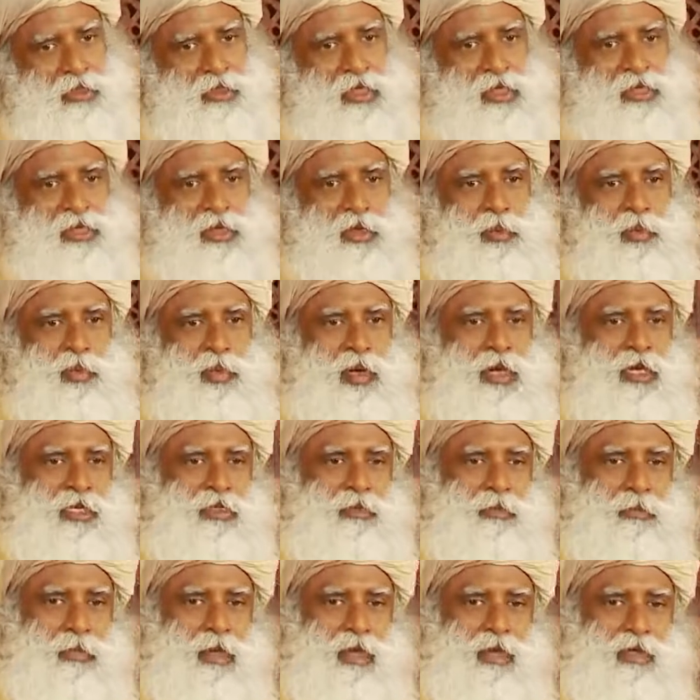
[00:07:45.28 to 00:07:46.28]
such a
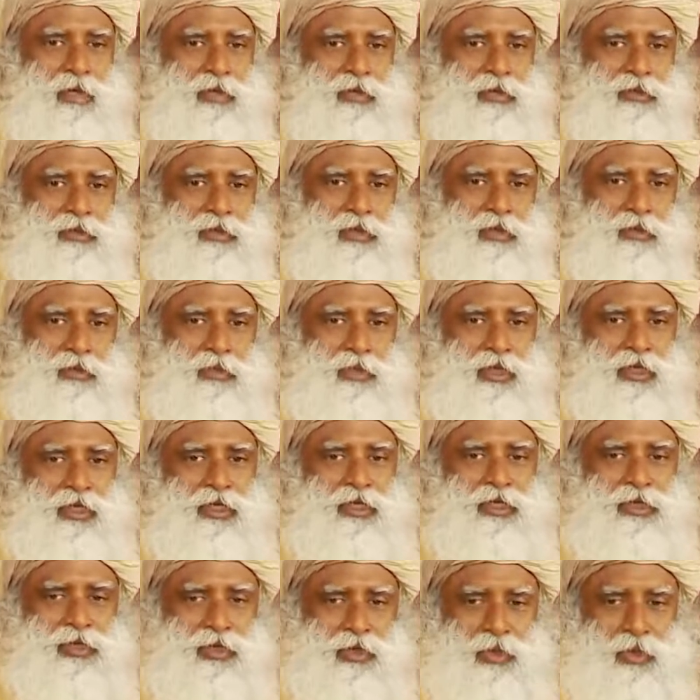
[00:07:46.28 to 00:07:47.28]
wise man should be in
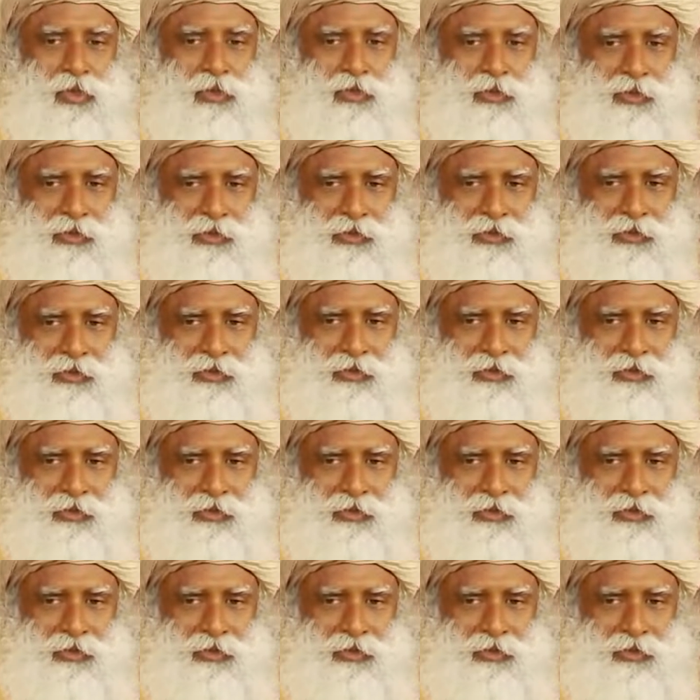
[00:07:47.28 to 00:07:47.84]
his court.